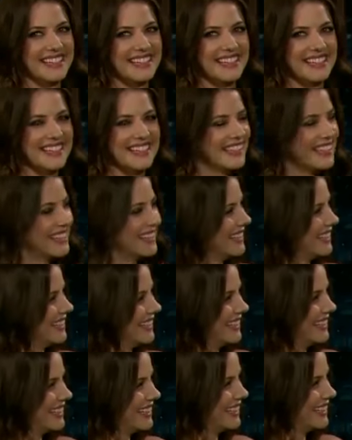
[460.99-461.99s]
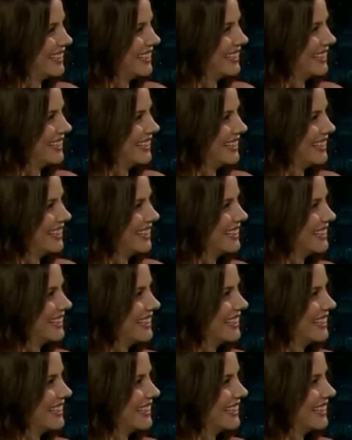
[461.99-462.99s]

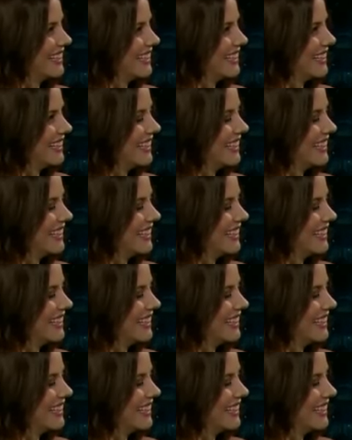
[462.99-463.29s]
(not speaking)